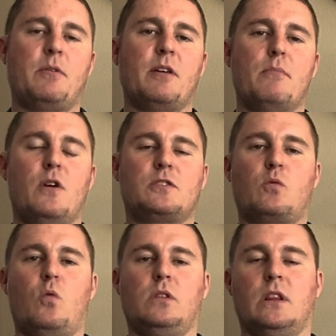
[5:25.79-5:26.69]
of the most
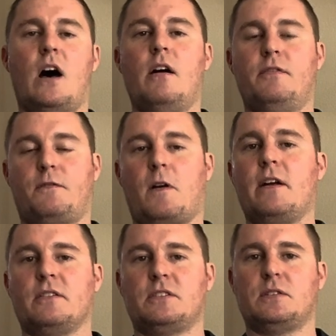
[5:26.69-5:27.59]
loved
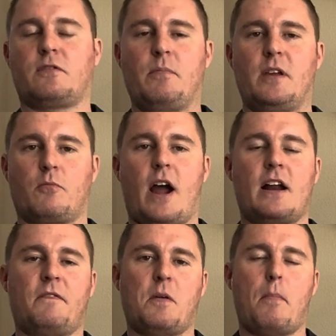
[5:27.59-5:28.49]
fragrances from them right
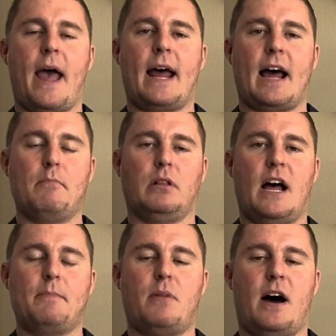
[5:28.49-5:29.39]
off the bat. I
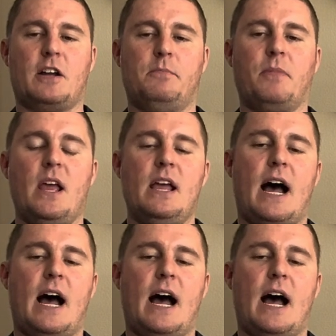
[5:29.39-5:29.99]
blind bought them.